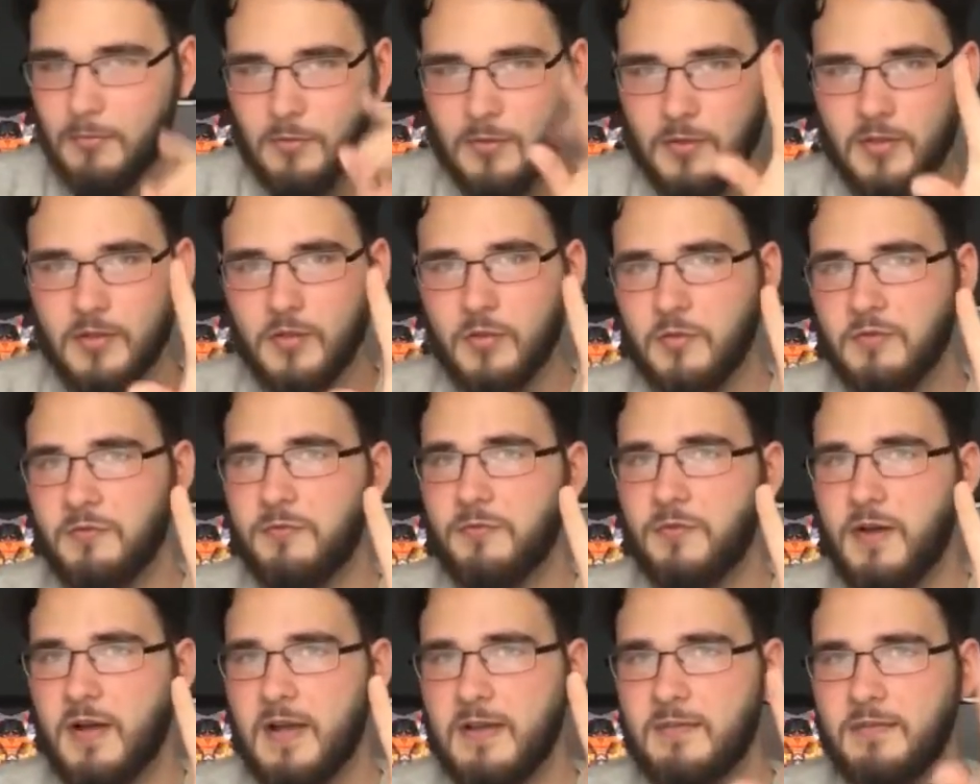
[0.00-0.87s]
We're only doing
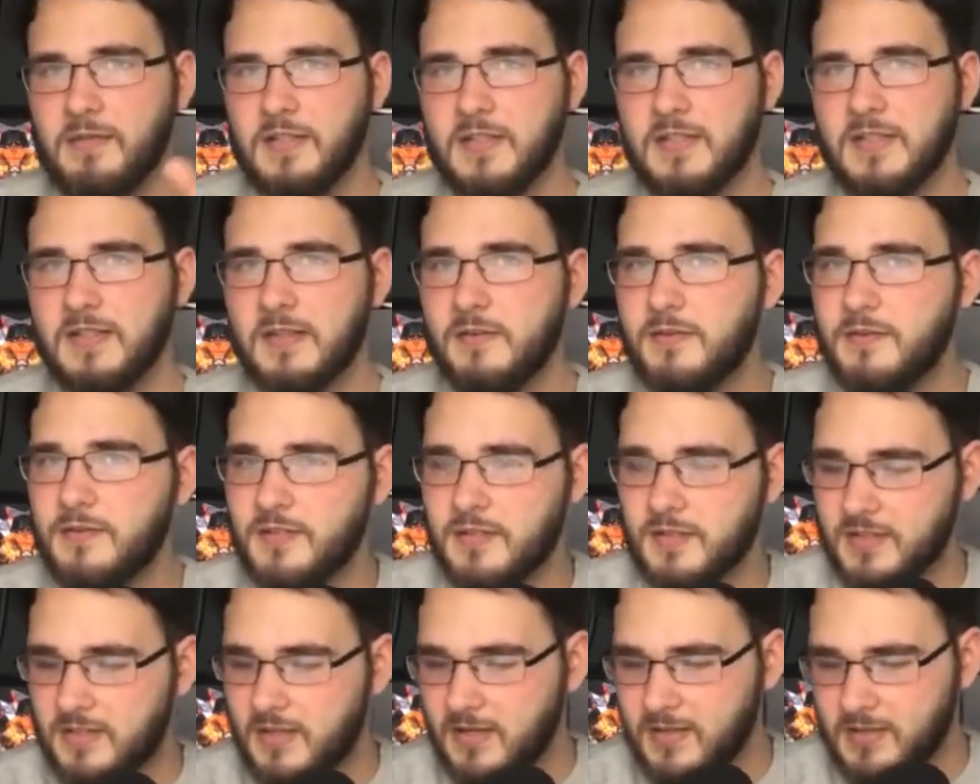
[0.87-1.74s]
5 in the series.
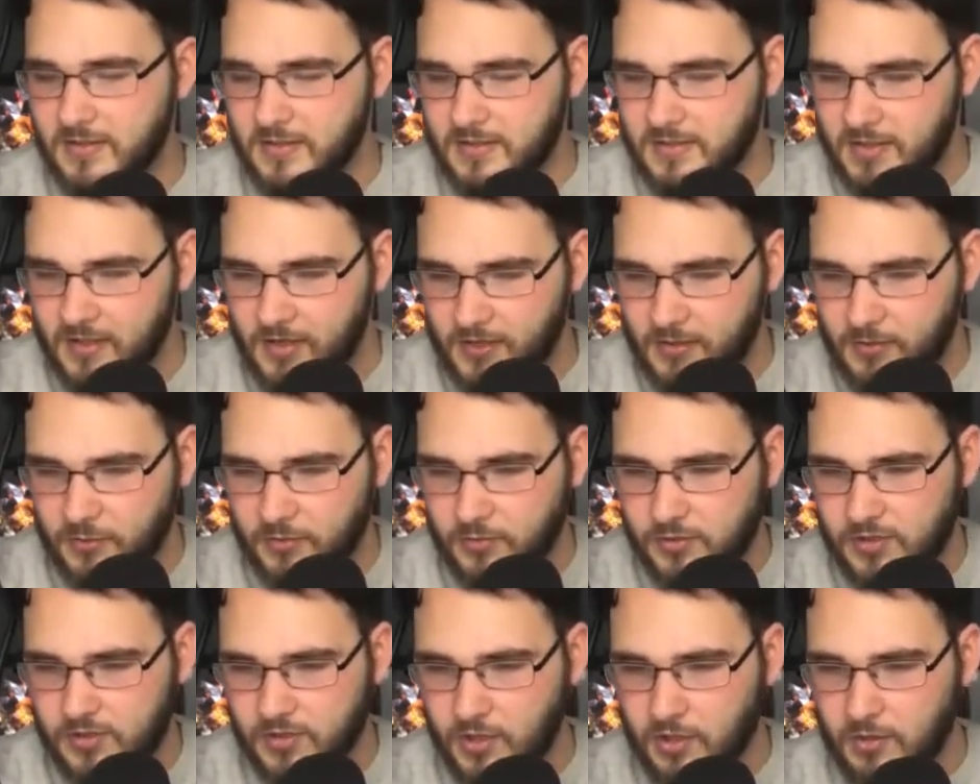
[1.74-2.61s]
It says in the title.
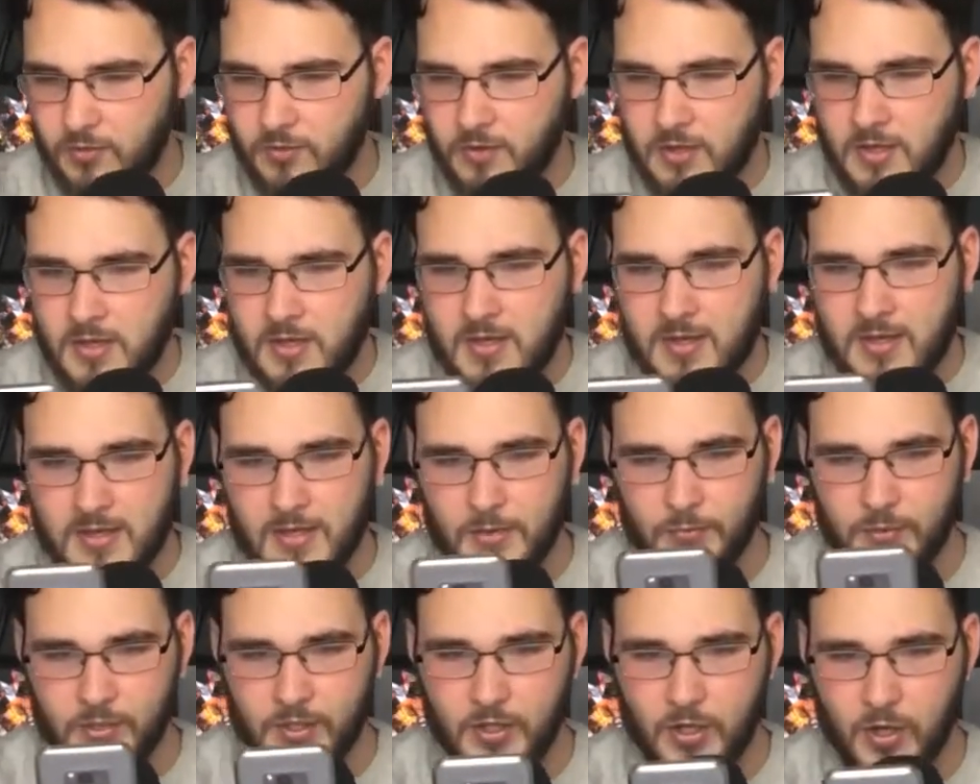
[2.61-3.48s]
So
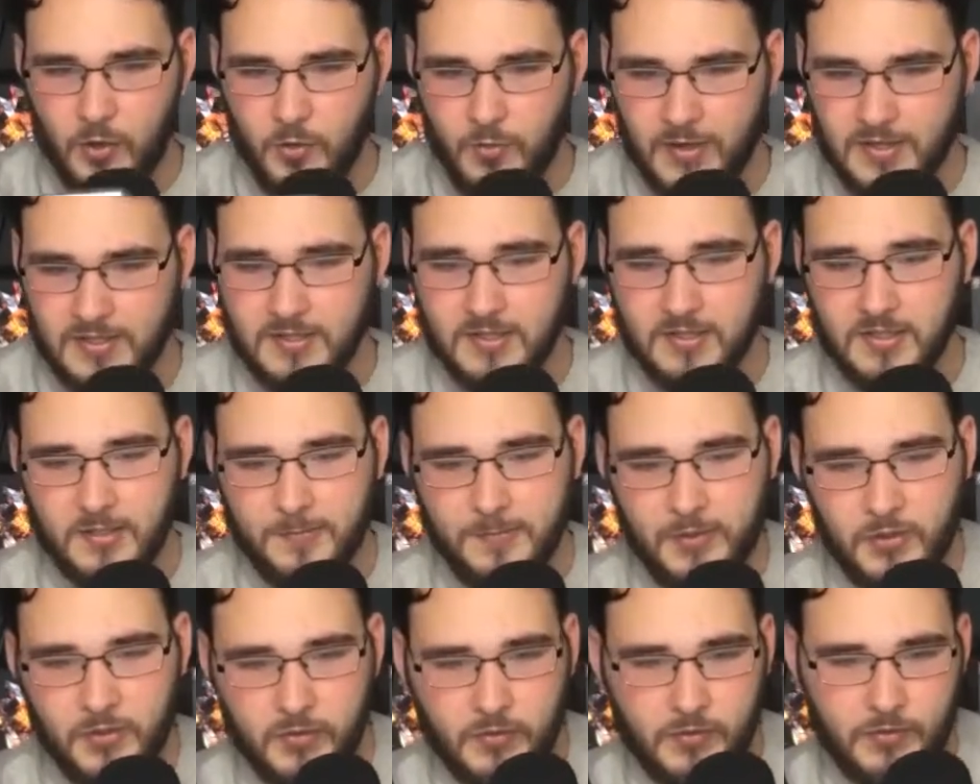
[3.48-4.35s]
here we go. Is it going to
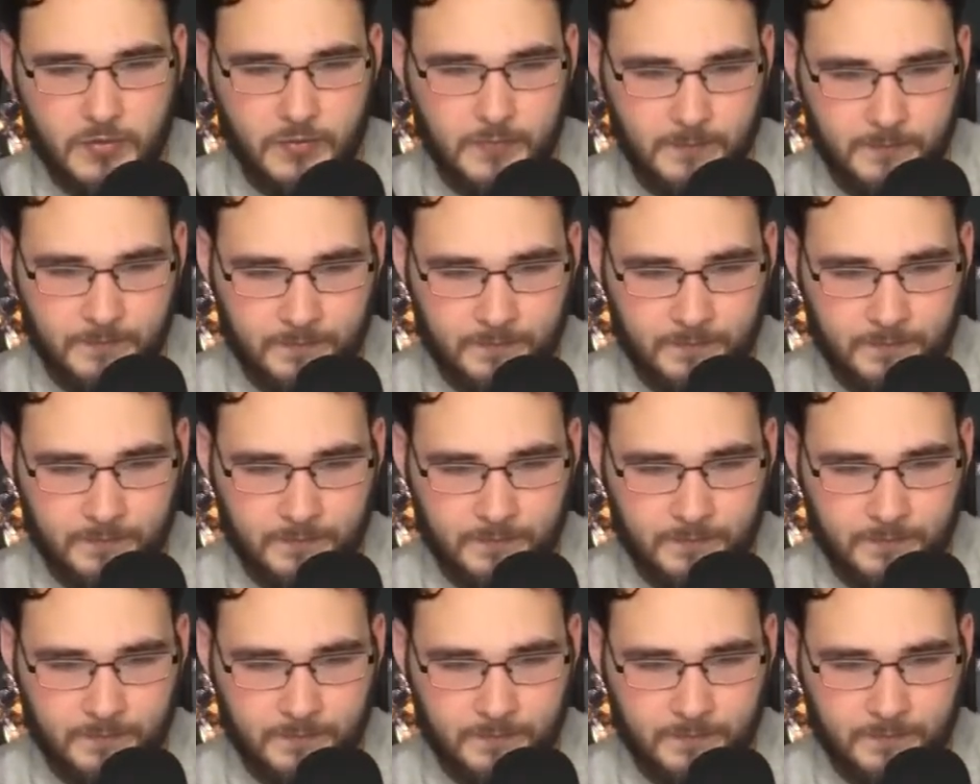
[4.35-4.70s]
be good?